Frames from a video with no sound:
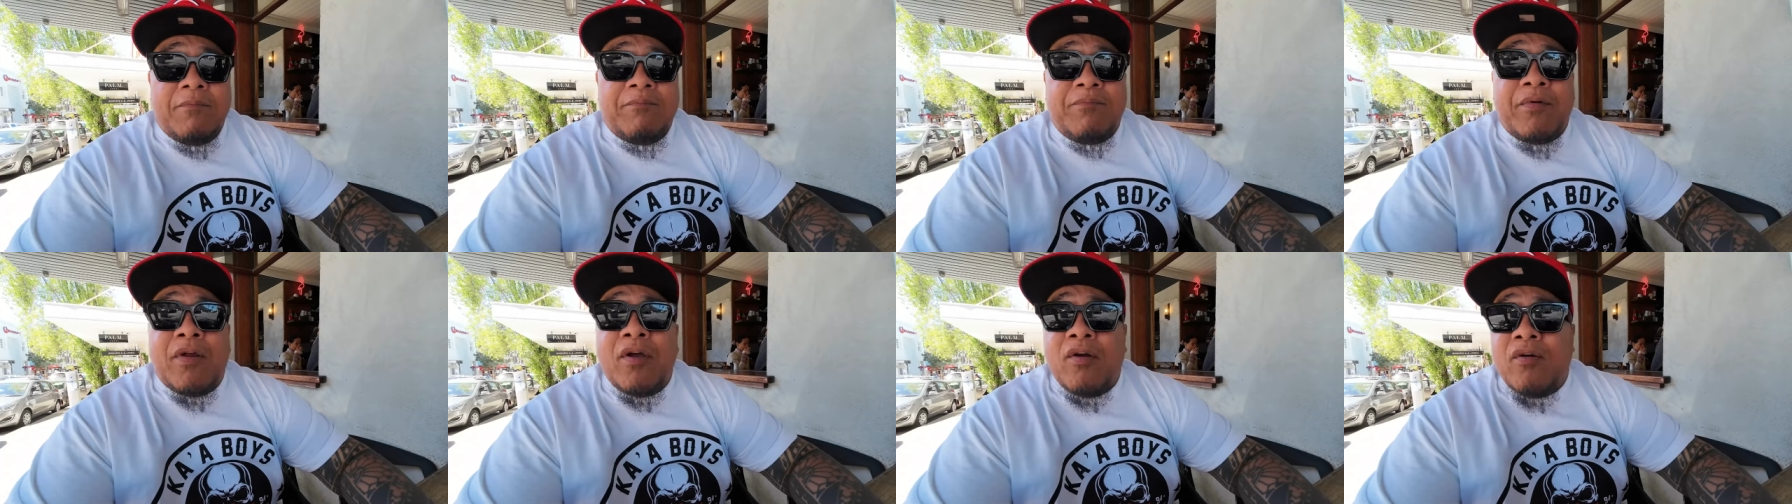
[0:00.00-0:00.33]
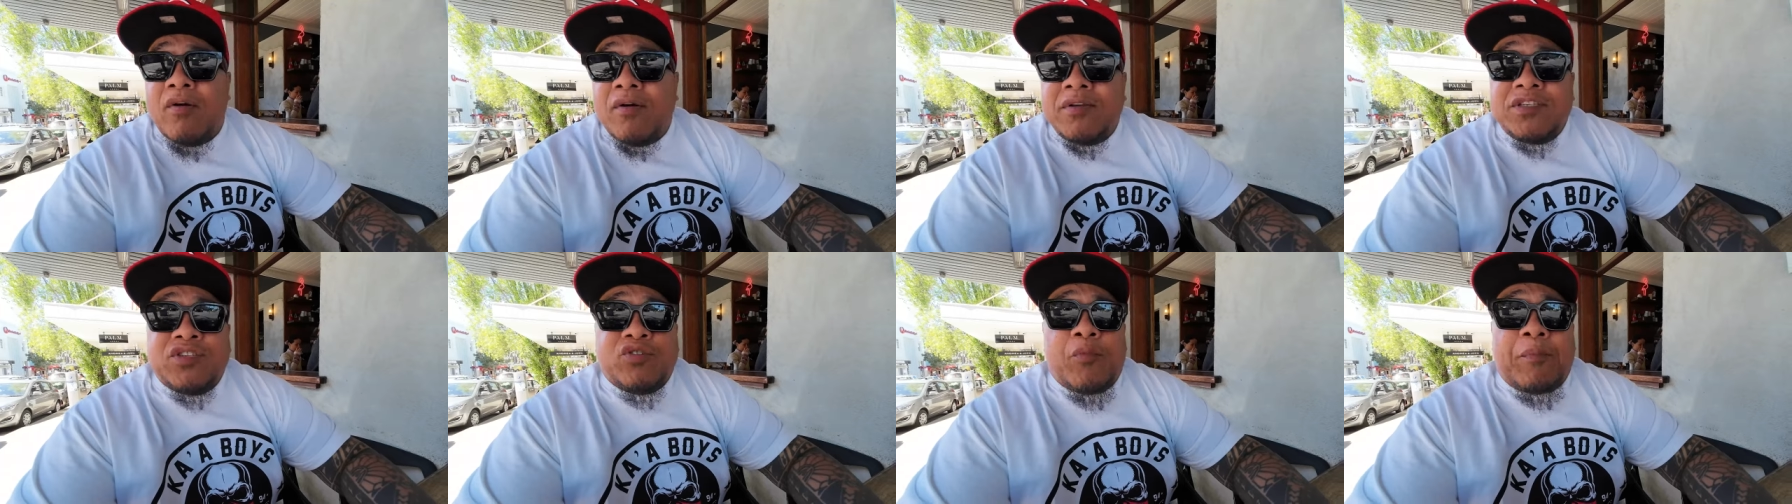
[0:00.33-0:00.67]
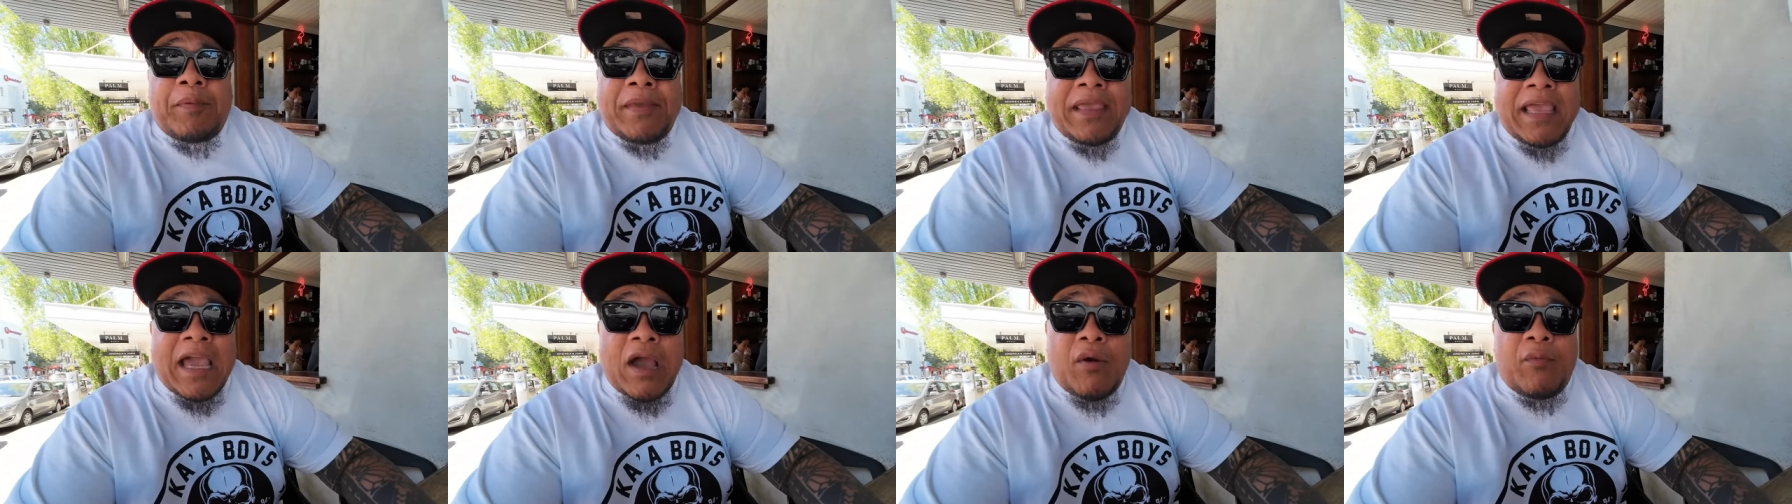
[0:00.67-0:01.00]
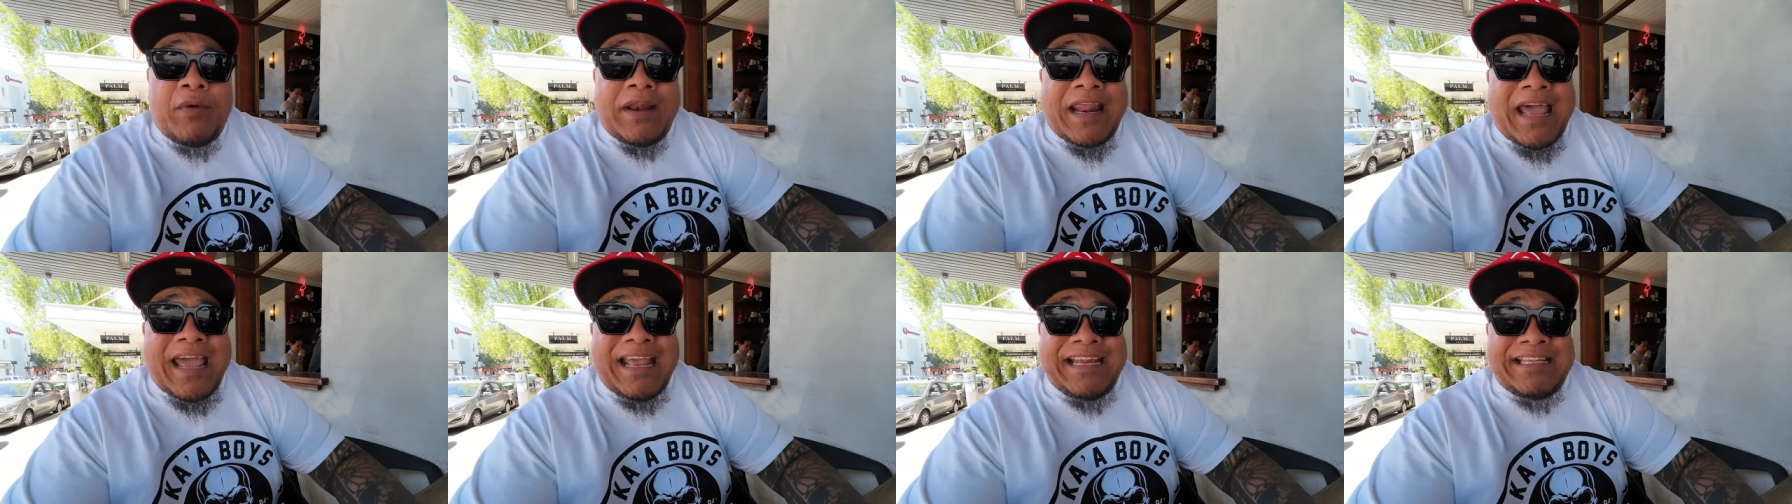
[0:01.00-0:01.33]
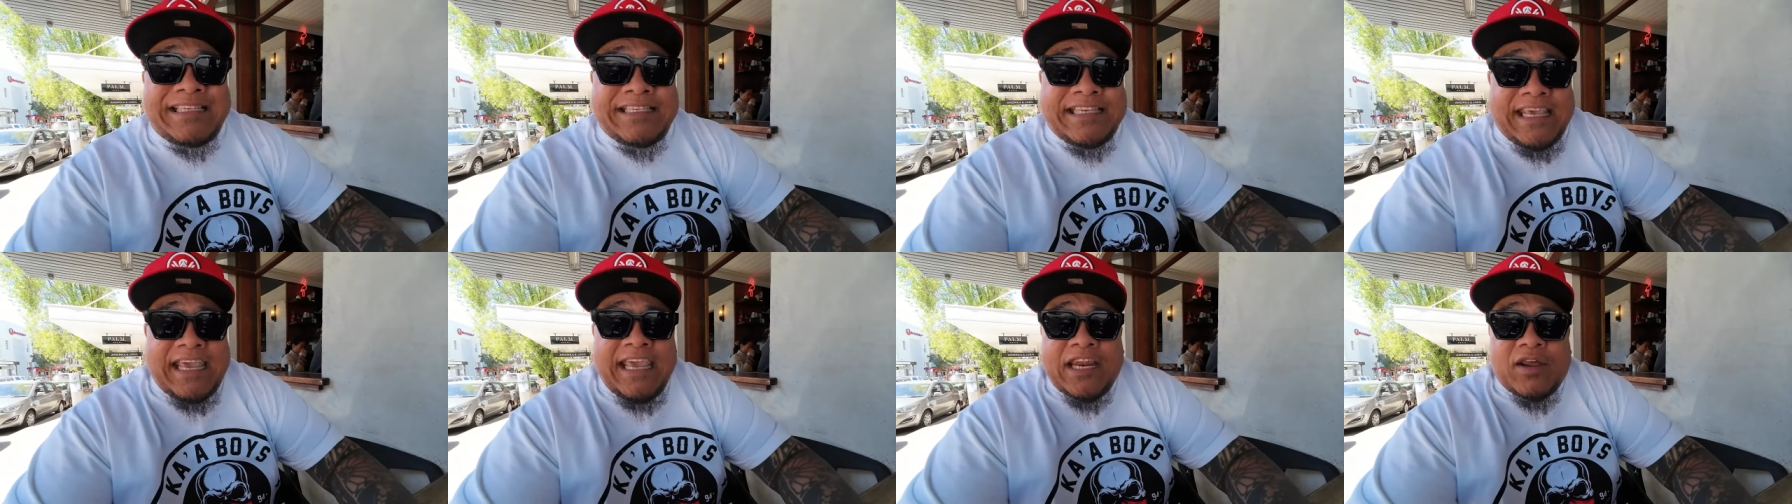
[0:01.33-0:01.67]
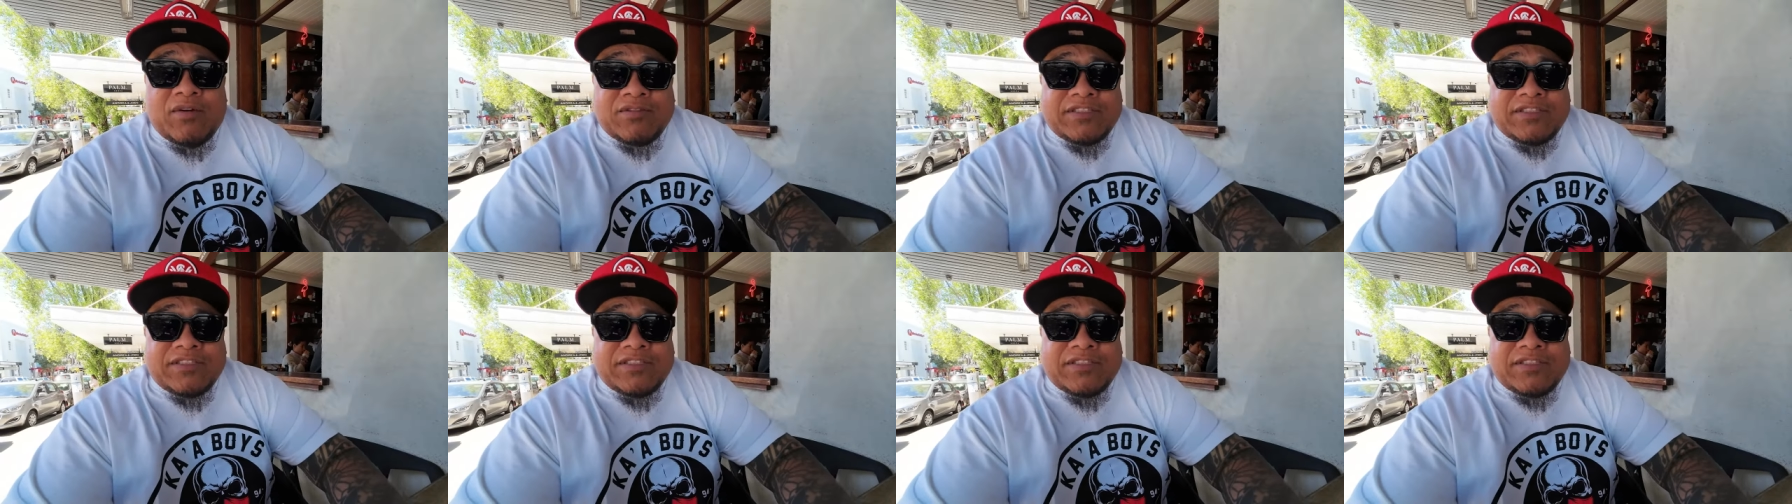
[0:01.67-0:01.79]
bro, I was tripping out when I had 10.